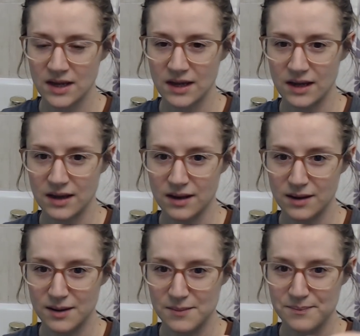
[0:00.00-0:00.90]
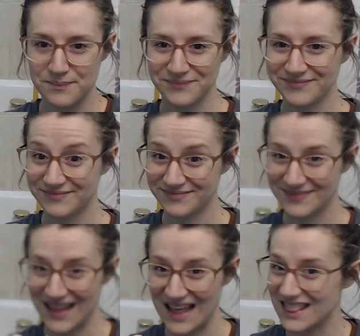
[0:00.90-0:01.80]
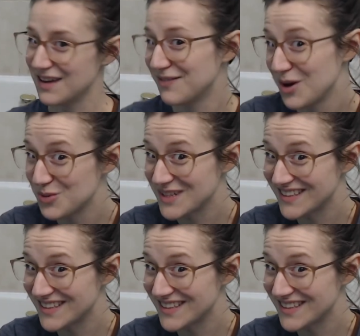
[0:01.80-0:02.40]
and they float.